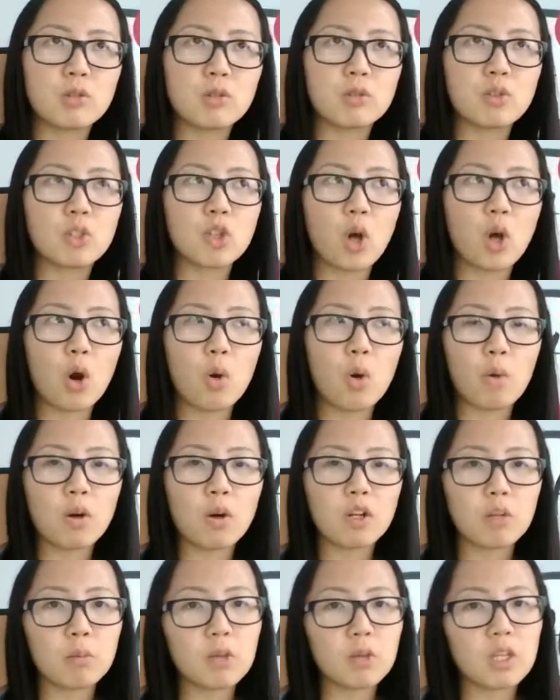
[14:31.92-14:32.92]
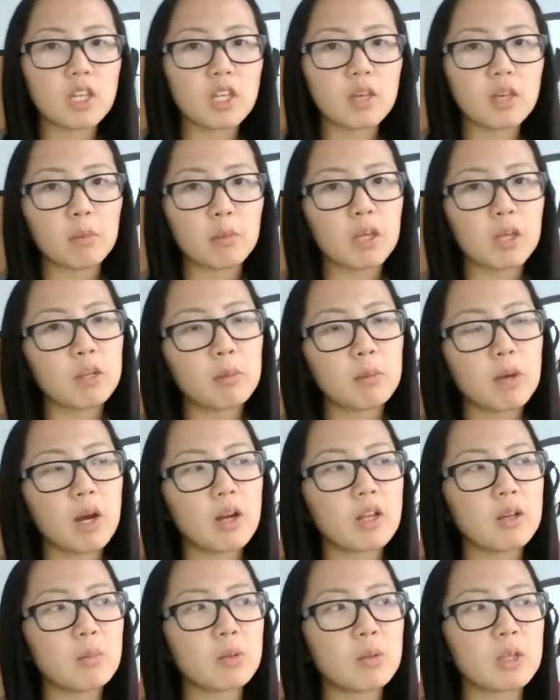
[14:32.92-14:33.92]
don't want to be like mean
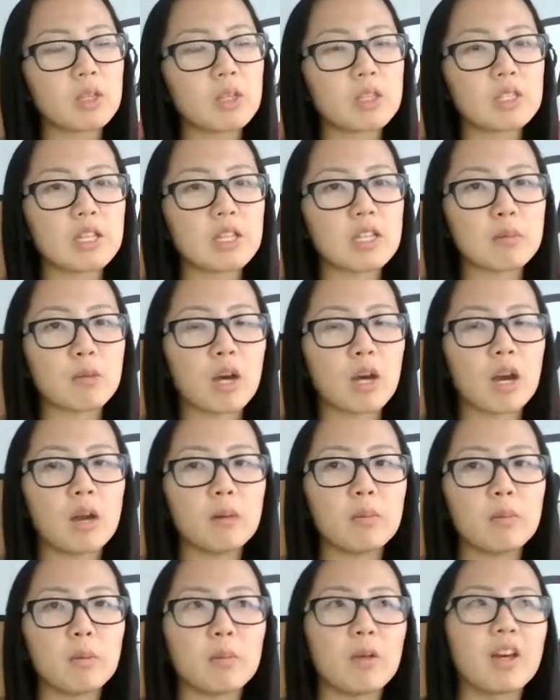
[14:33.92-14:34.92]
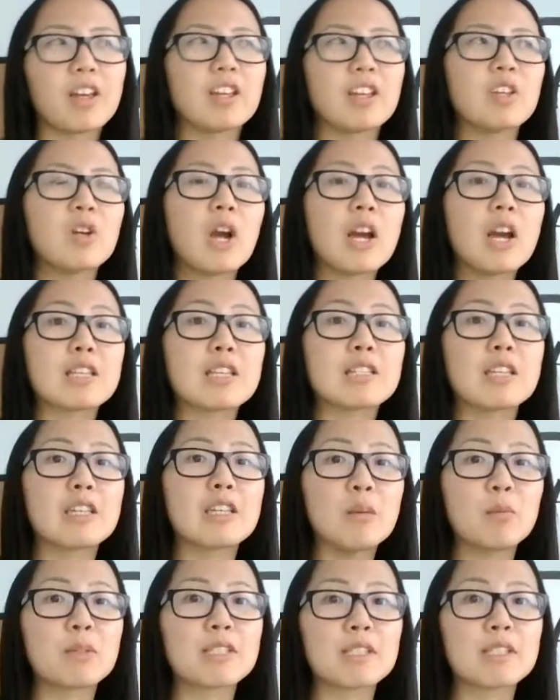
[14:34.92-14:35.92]
about it, but at the same time, I'm like, you guys,
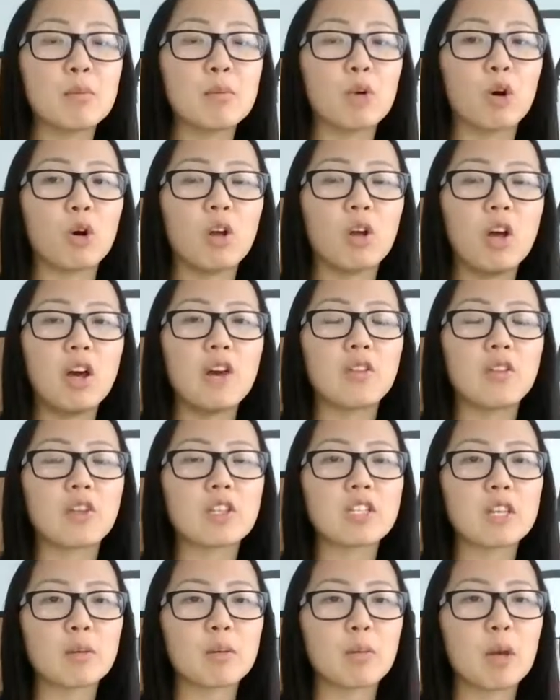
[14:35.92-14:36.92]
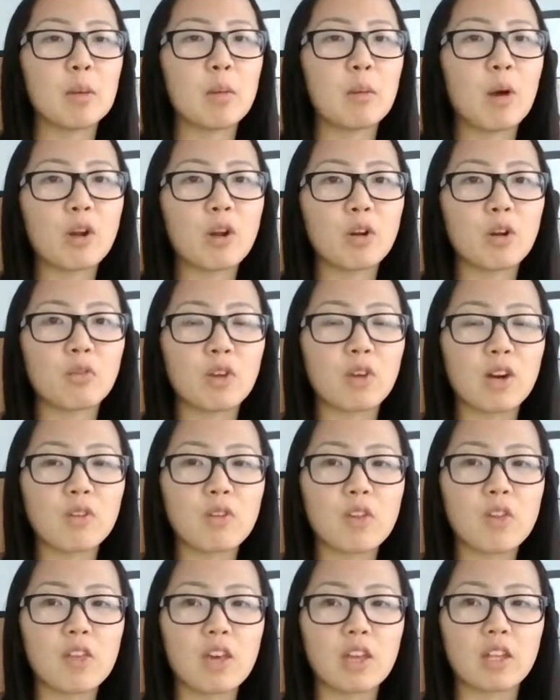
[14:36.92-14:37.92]
keep it simple. That's like my motto for
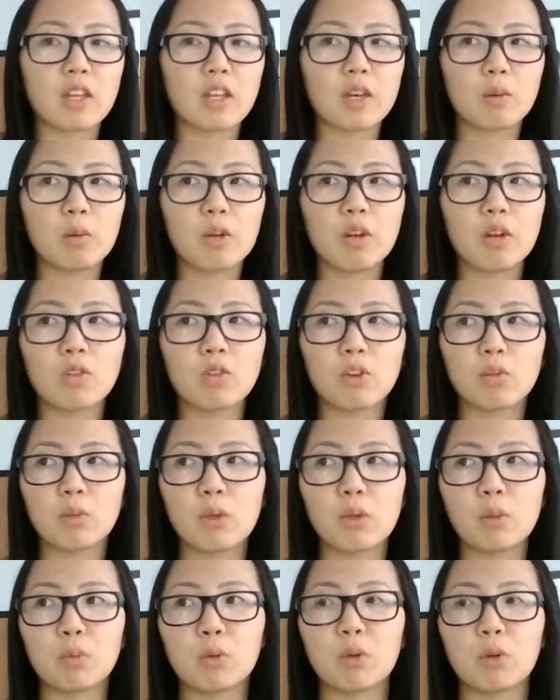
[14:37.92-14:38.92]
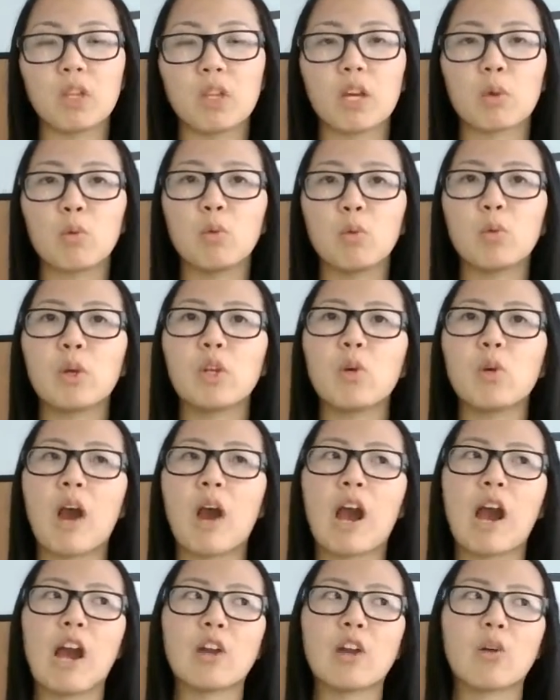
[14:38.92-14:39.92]
everything. Like whenever people are like, well,
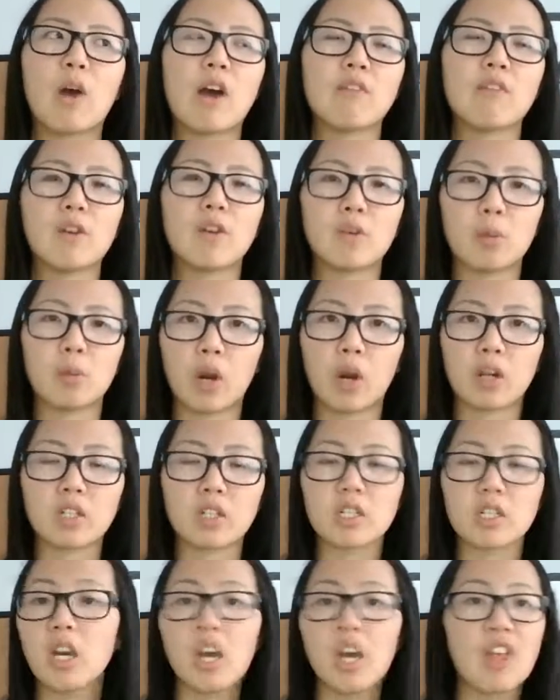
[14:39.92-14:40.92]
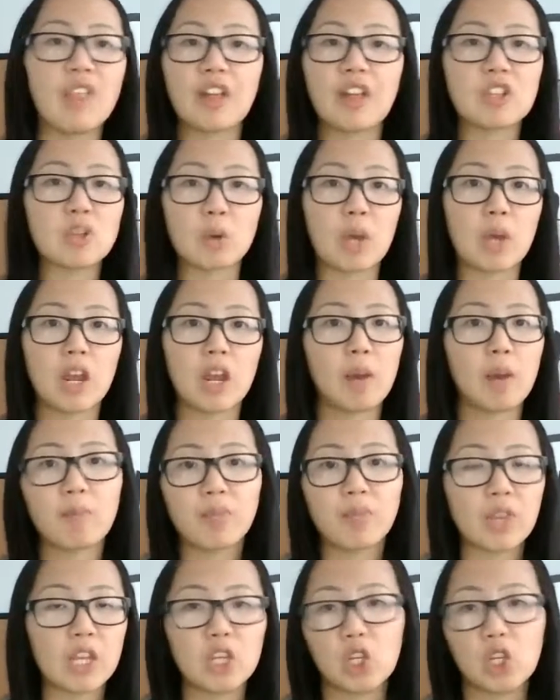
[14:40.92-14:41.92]
I don't have every product. That's okay.
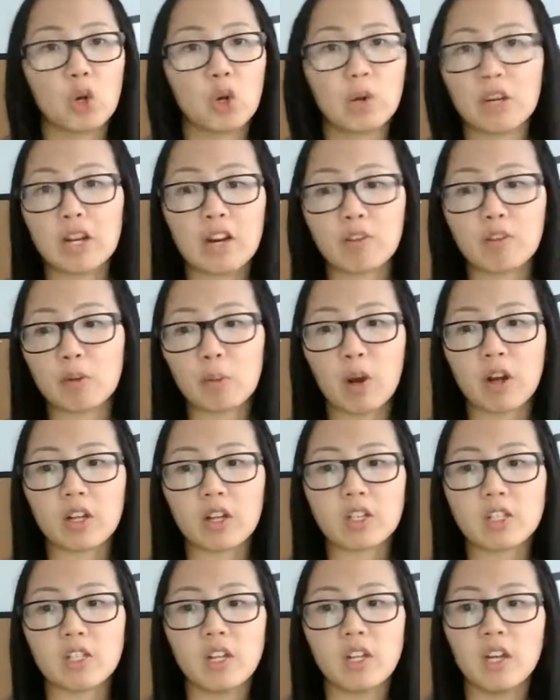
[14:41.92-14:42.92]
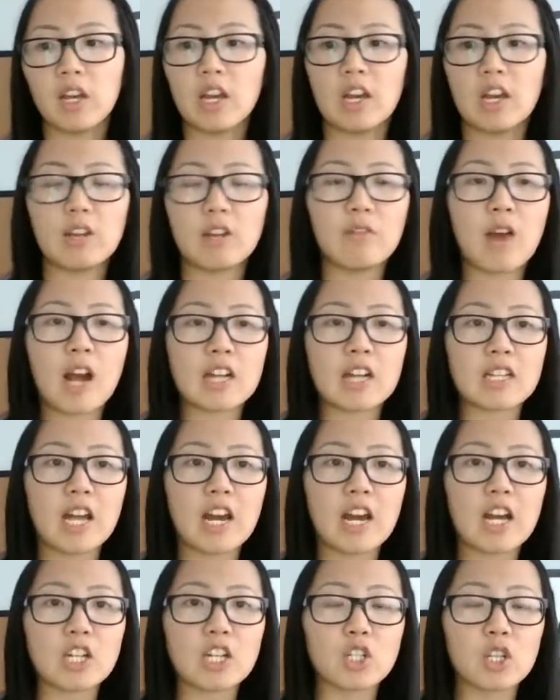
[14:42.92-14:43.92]
You don't need every product. In fact, I
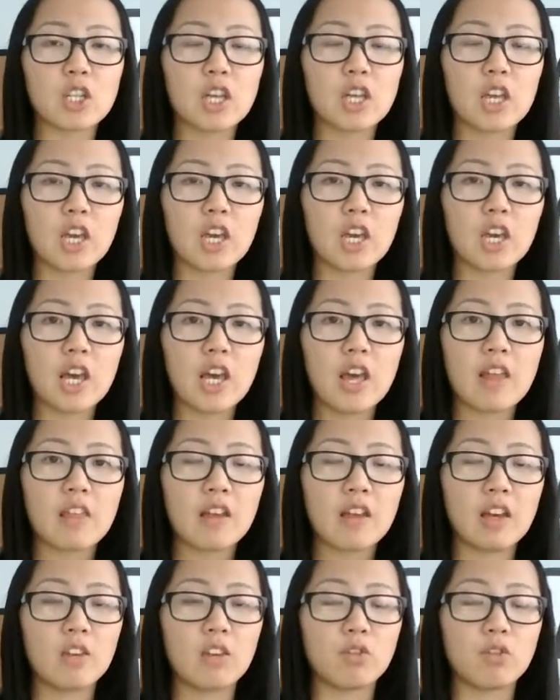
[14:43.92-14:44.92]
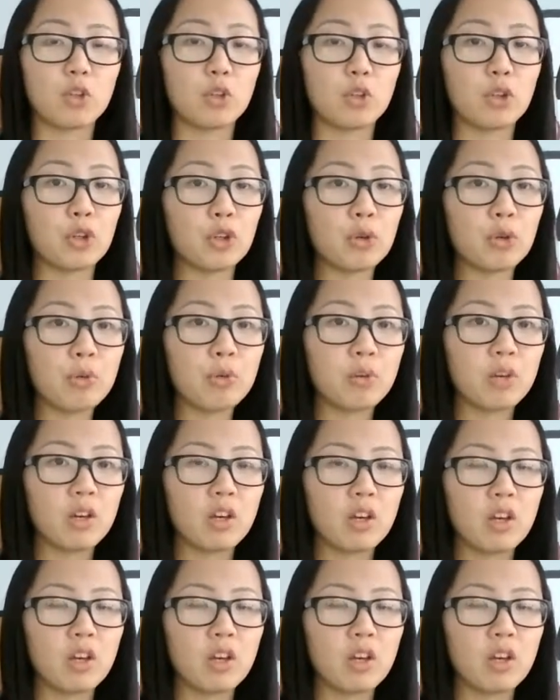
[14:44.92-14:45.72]
actually think that if you're new,